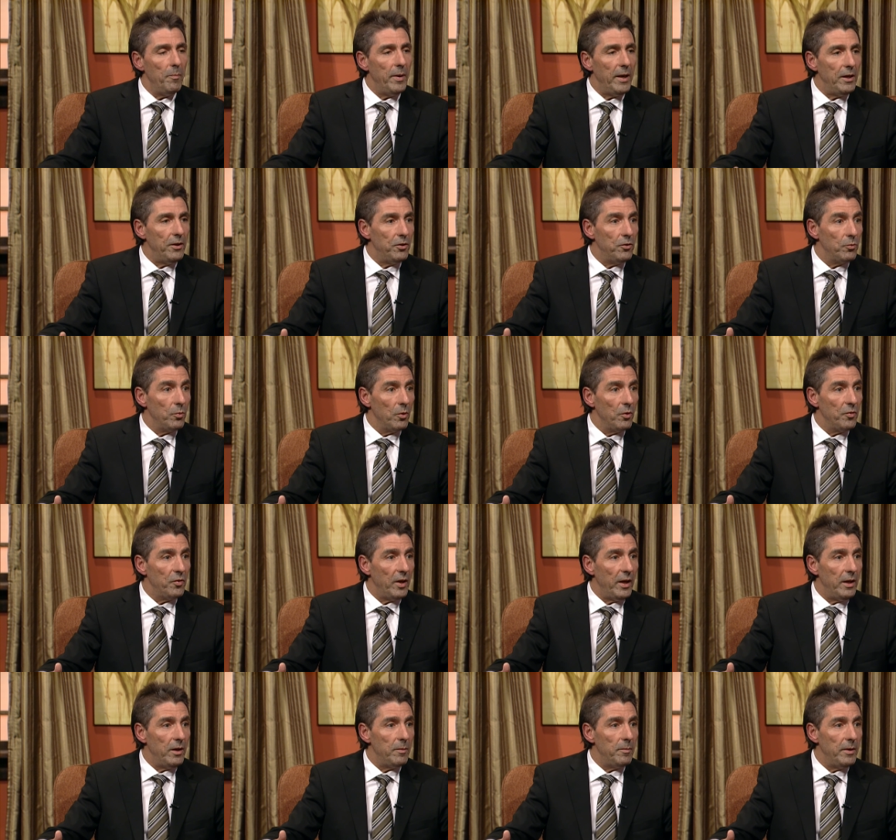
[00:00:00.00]
patients will
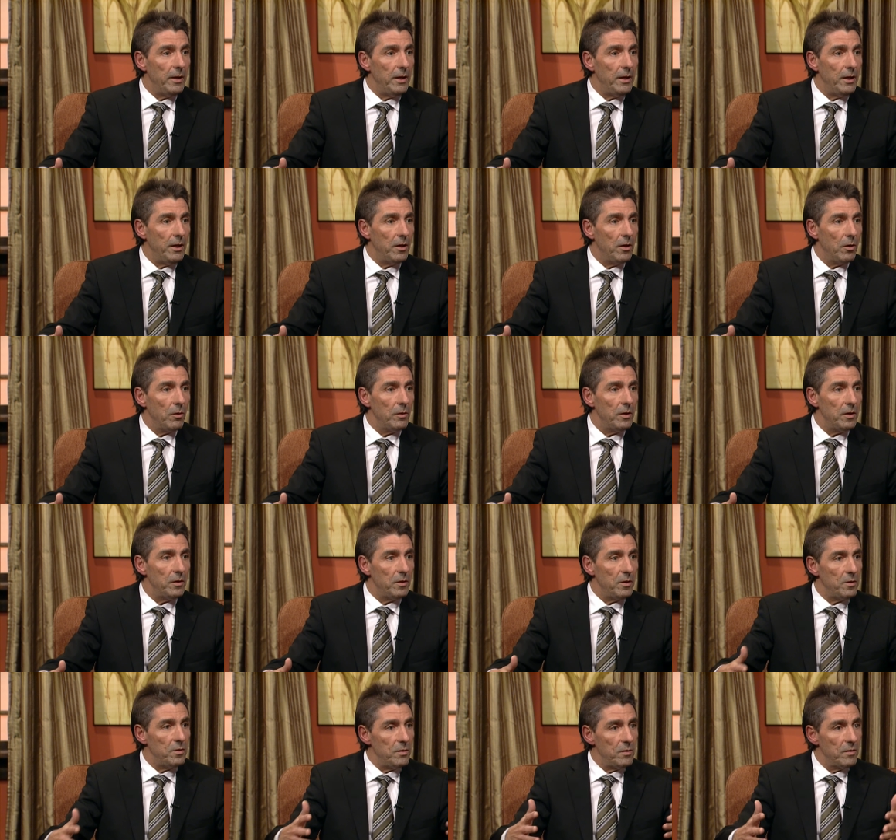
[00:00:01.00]
say to me, you know,
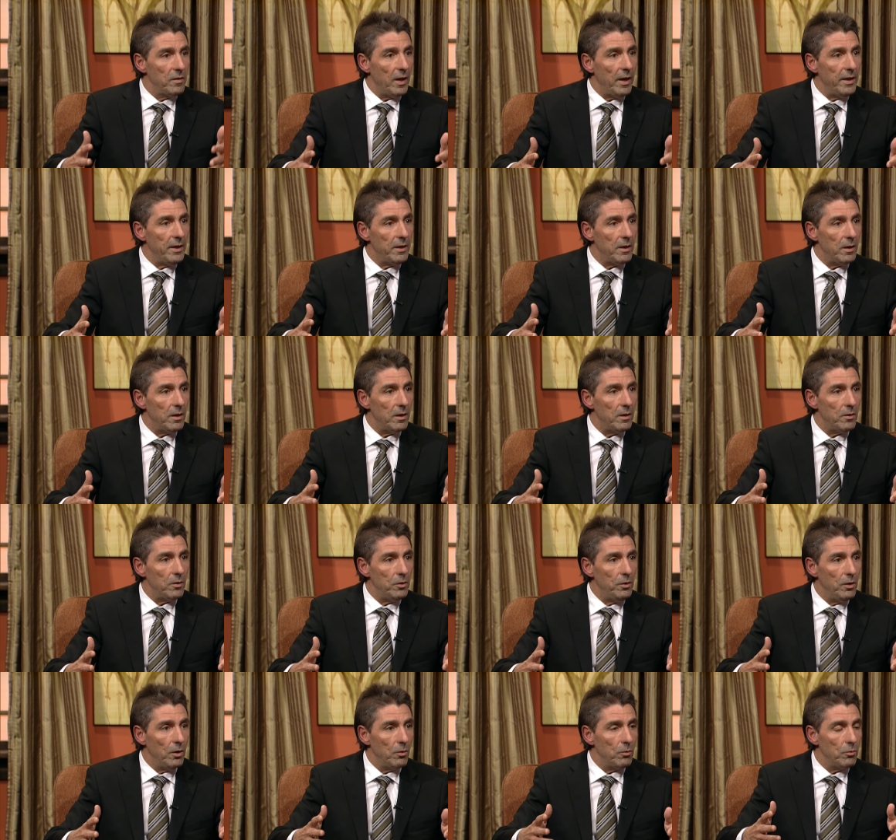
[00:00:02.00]
this is like,
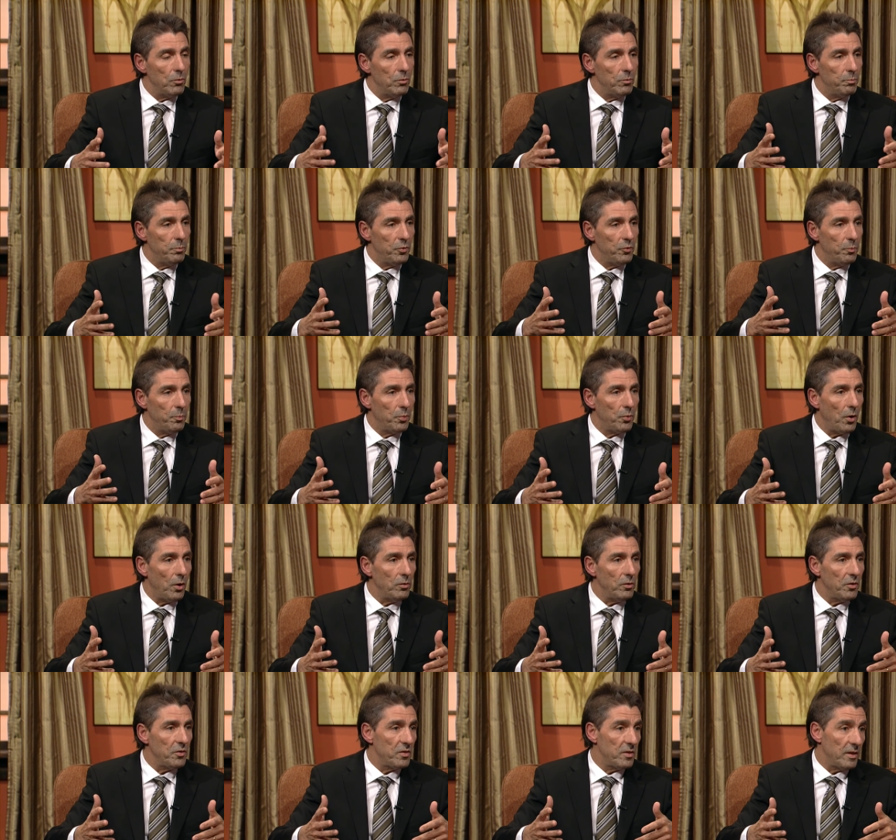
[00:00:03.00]

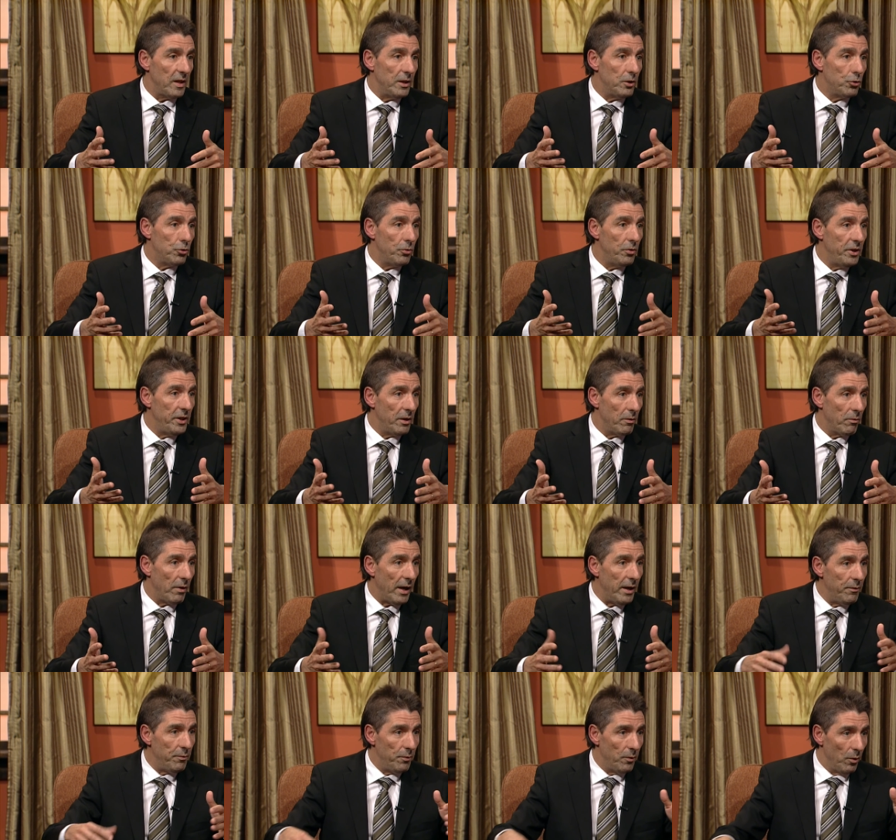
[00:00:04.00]
protons is like shooting a
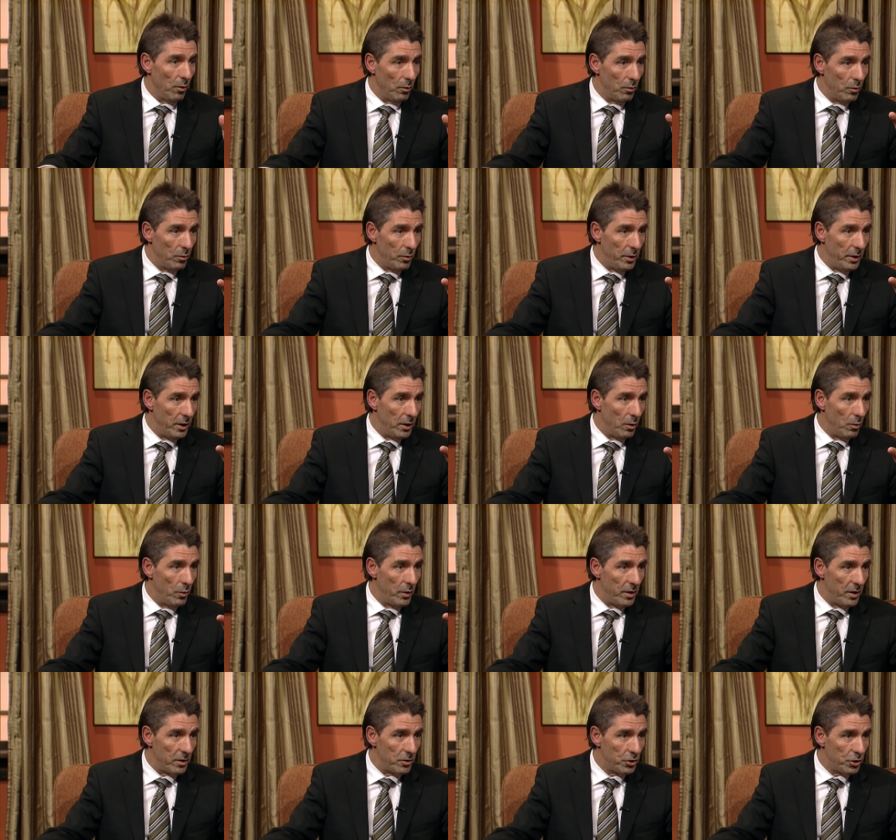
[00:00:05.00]
rifle, you know,
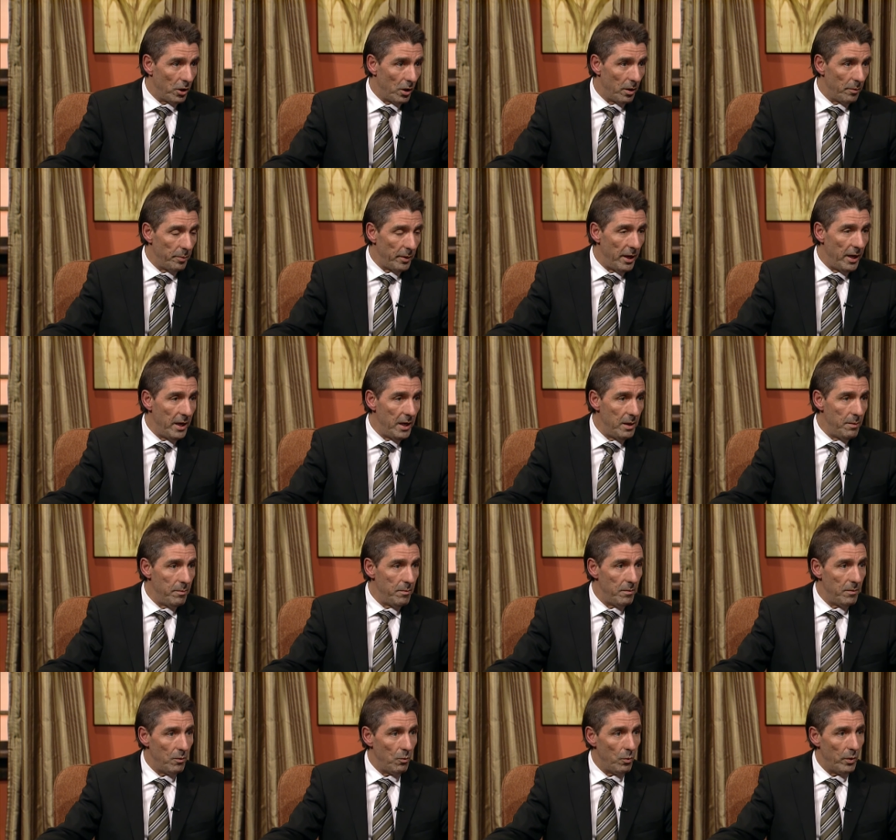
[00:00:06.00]
with a sharp
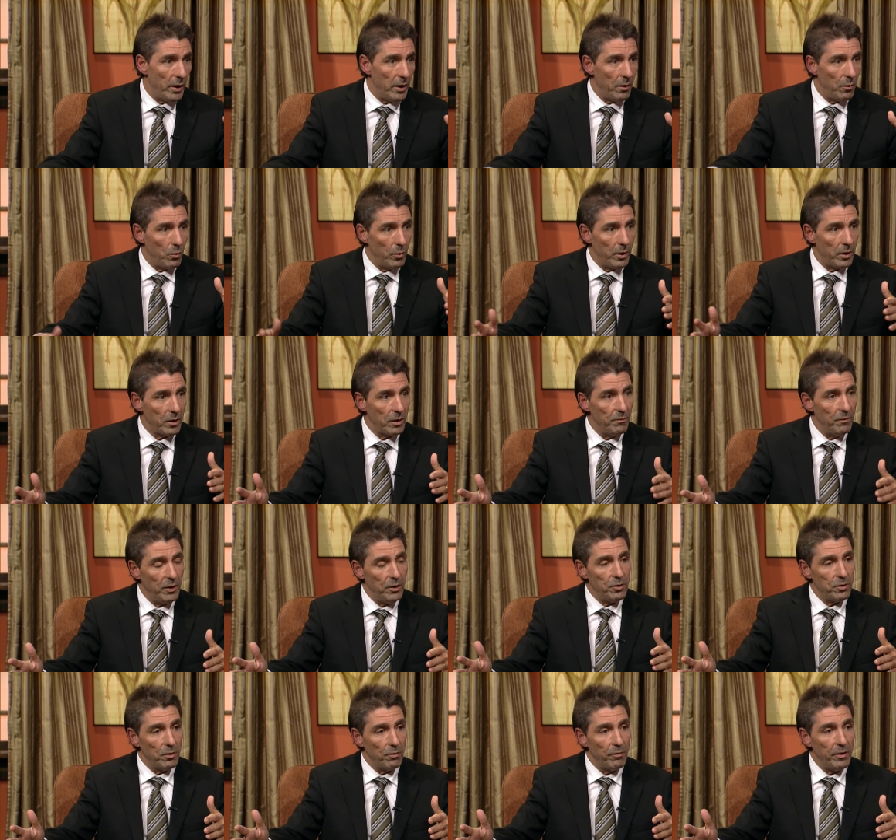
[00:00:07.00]
aim, where
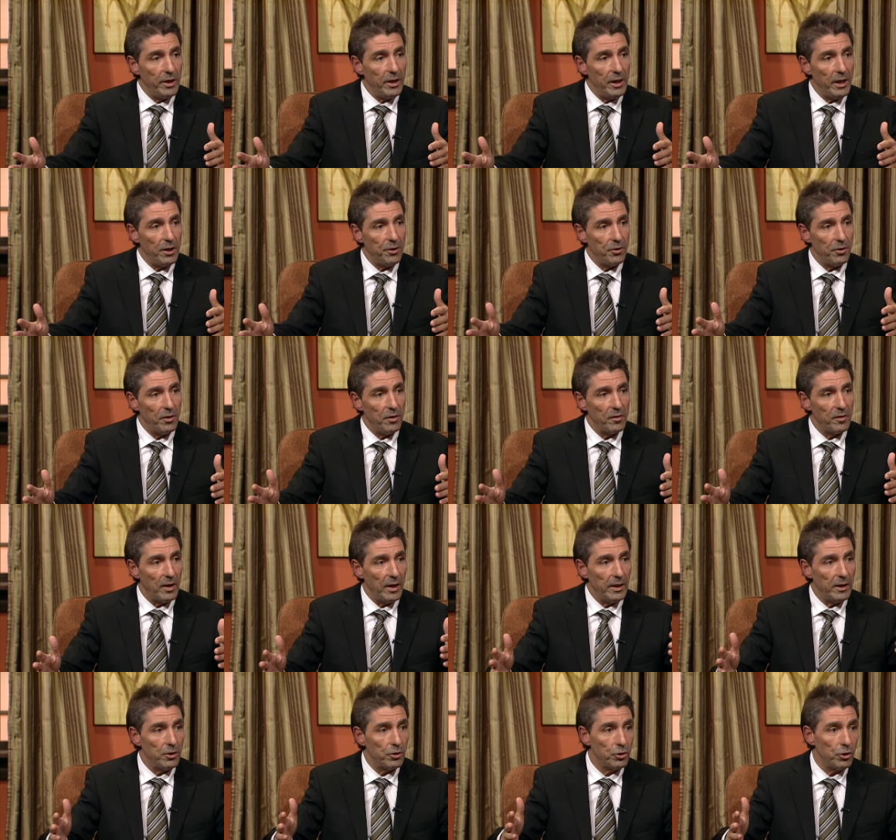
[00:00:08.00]
conventional radiation is
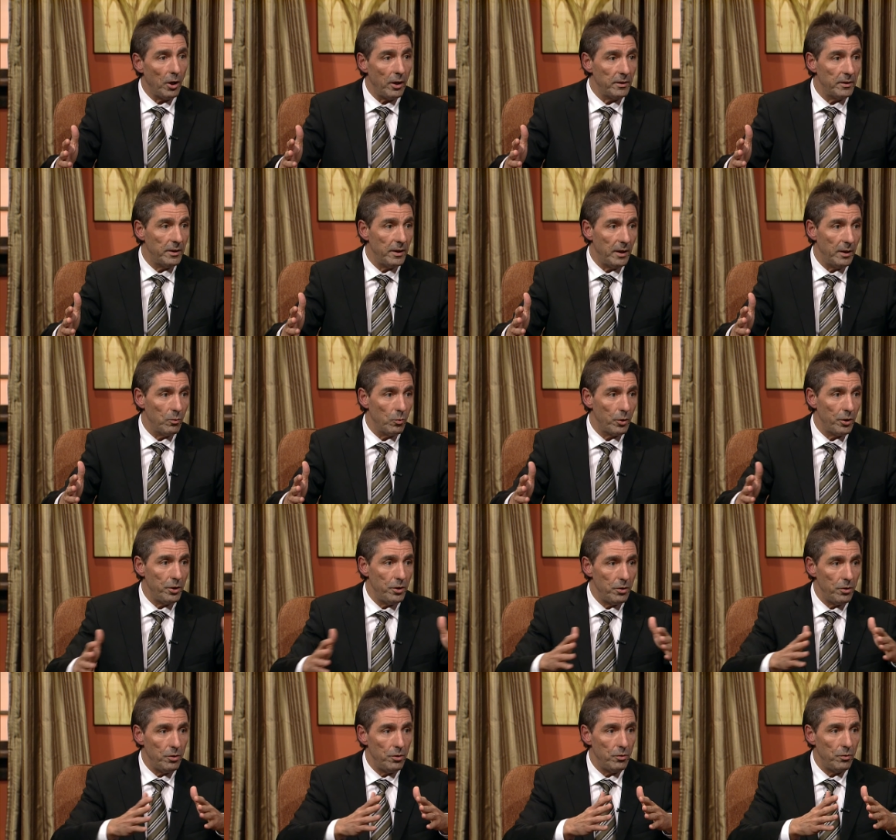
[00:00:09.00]
like a shotgun, where
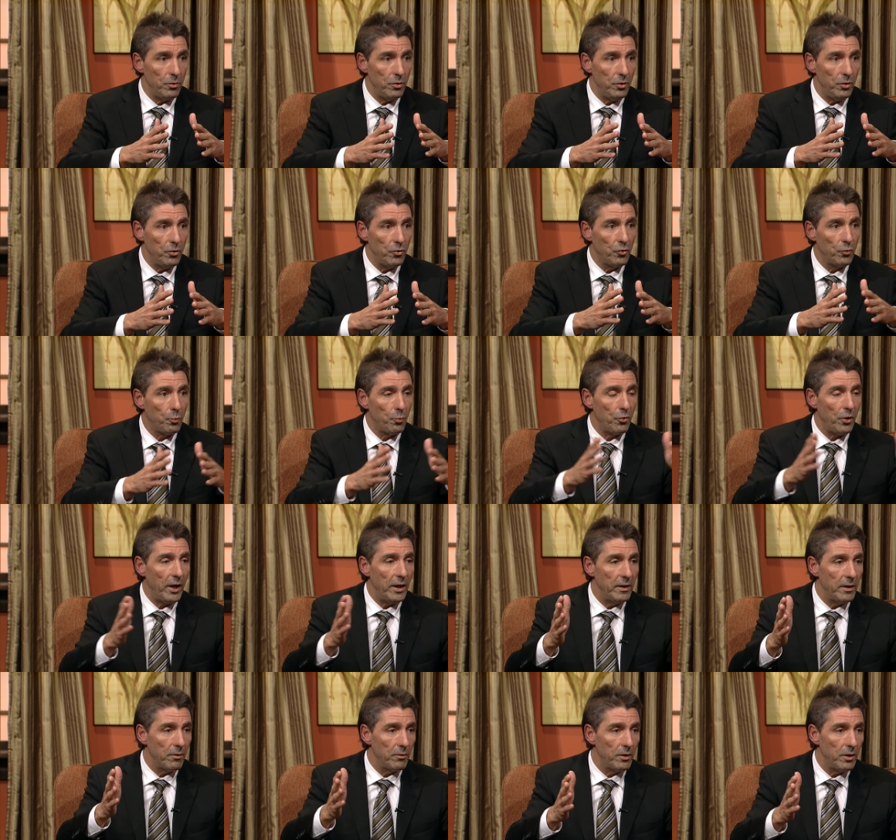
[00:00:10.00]
you
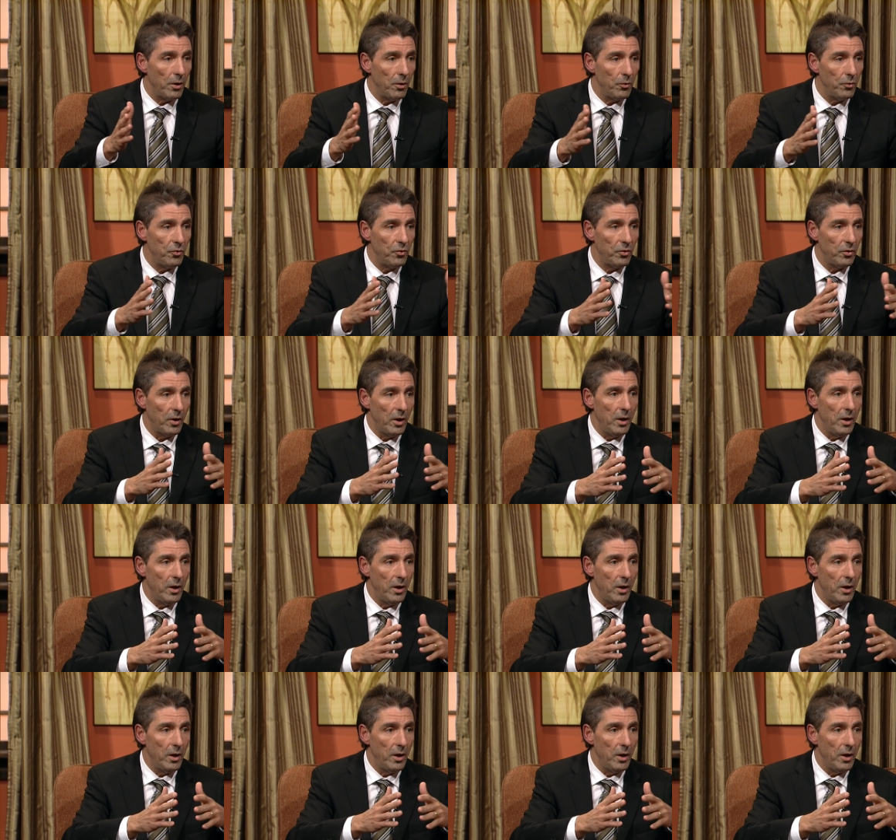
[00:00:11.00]
spread the dose